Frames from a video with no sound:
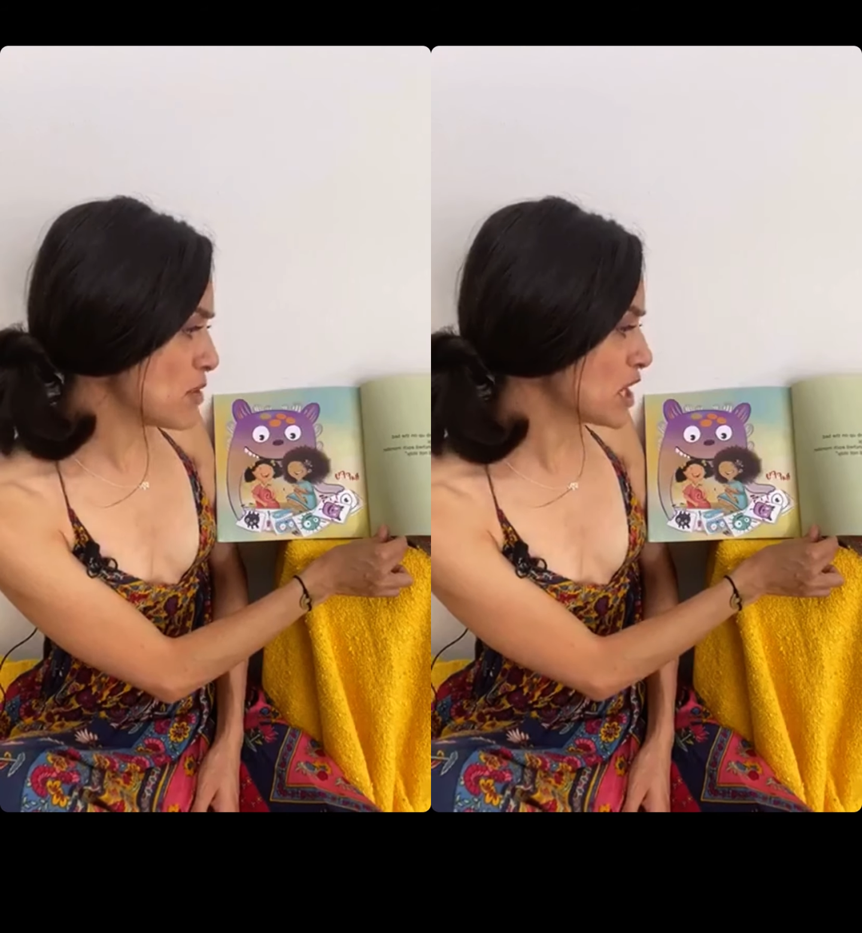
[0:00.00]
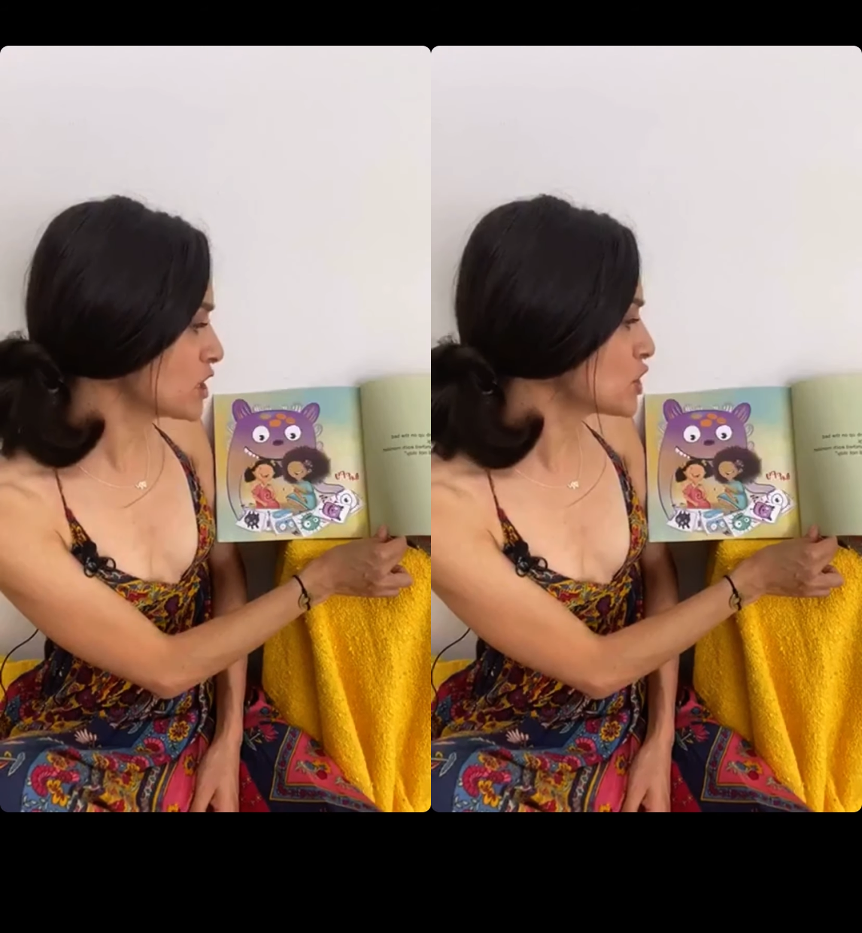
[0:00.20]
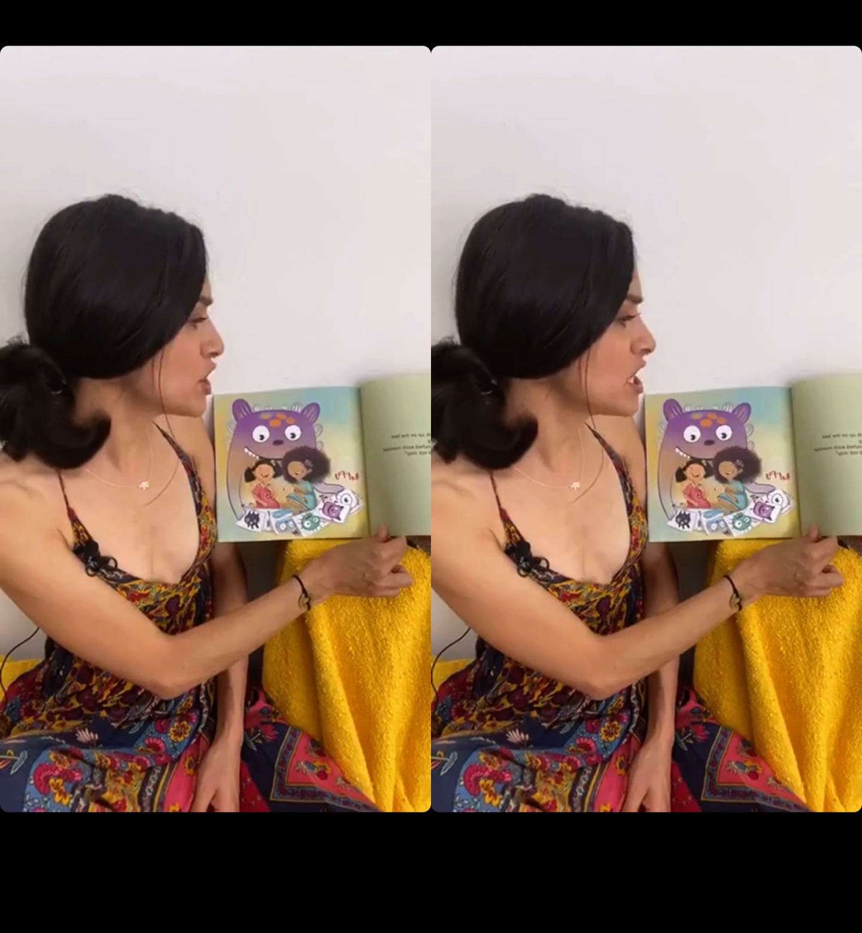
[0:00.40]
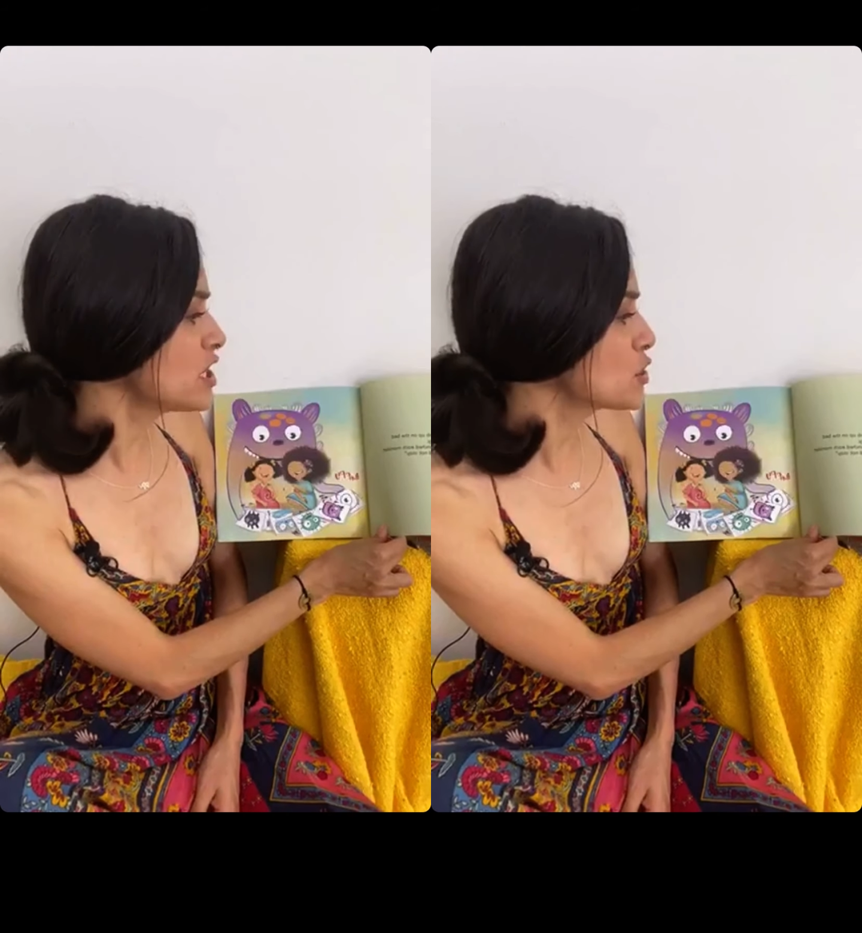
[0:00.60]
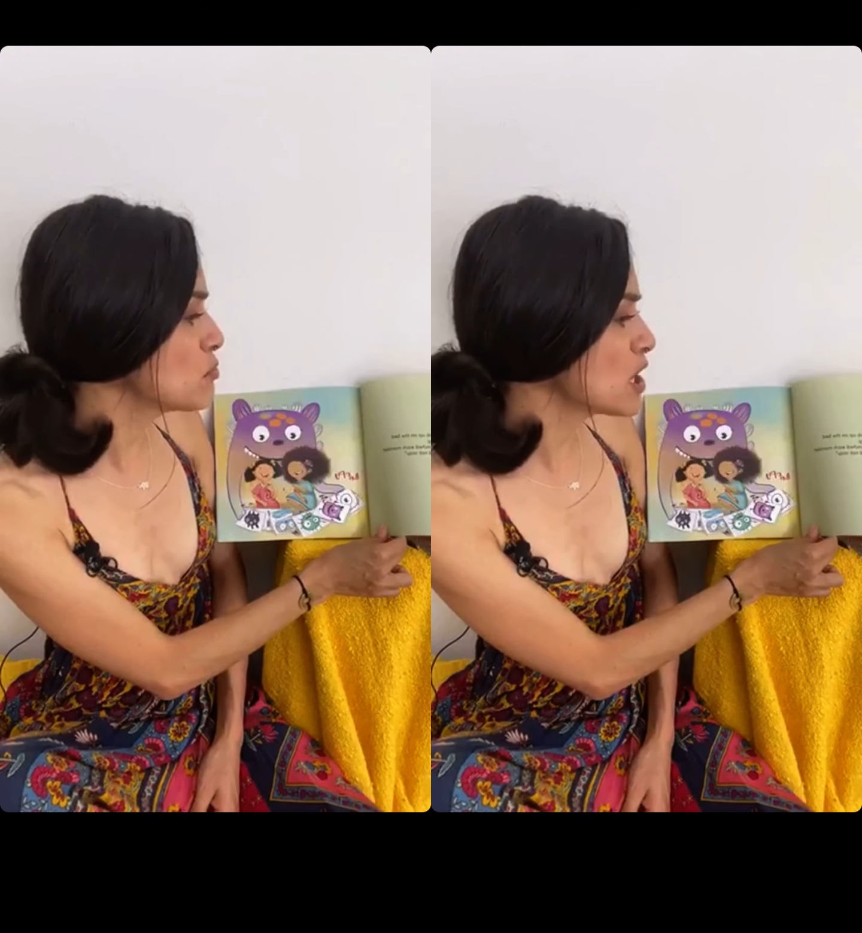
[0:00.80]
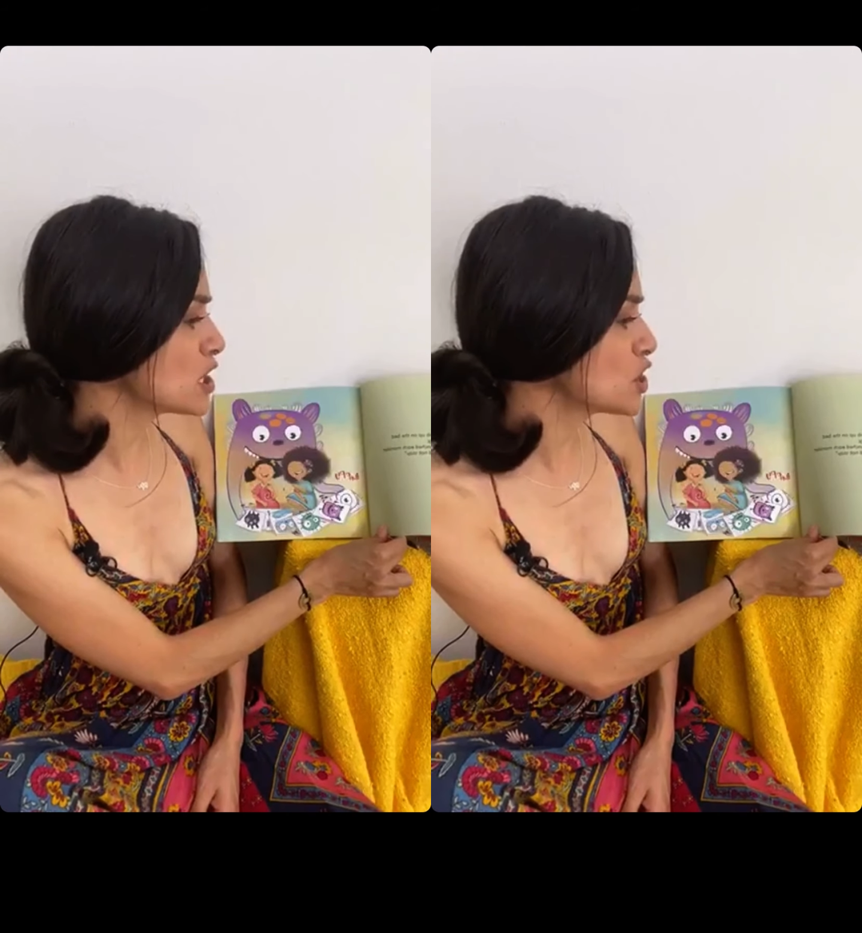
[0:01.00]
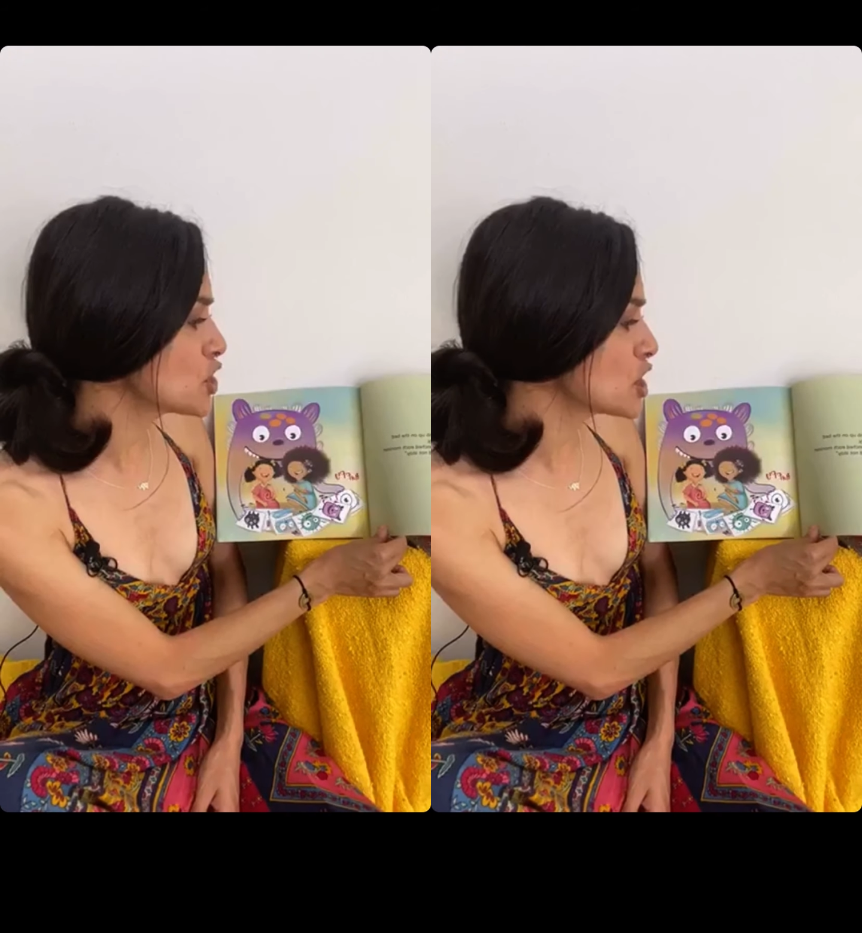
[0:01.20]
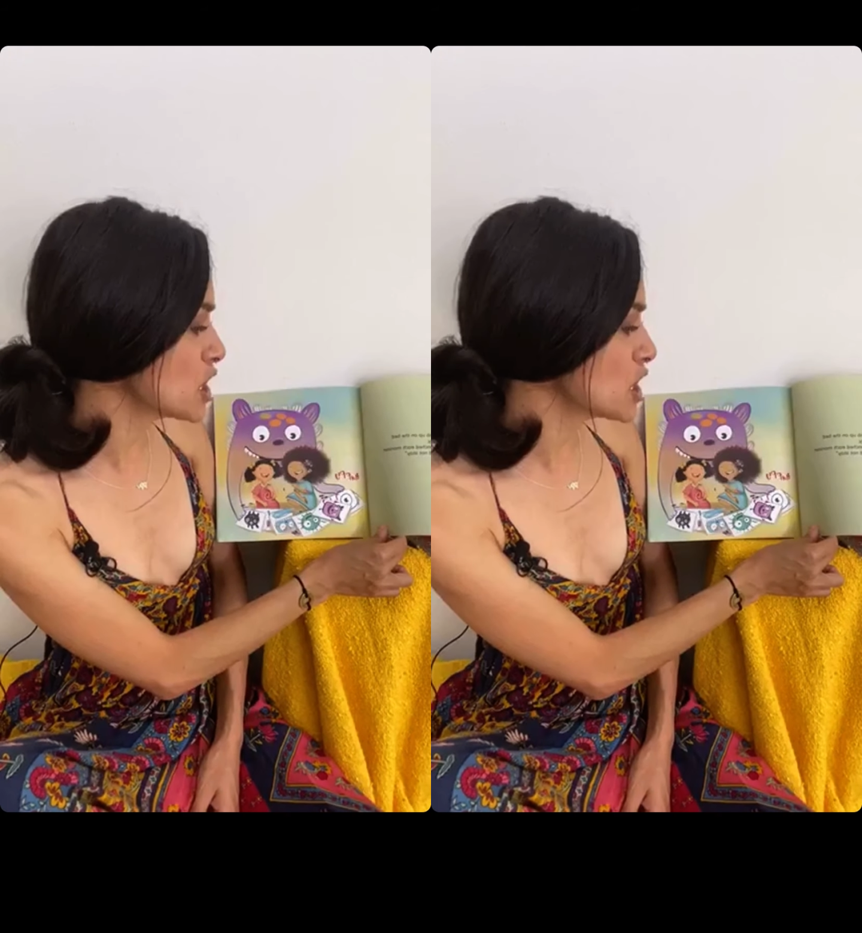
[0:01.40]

punched each monster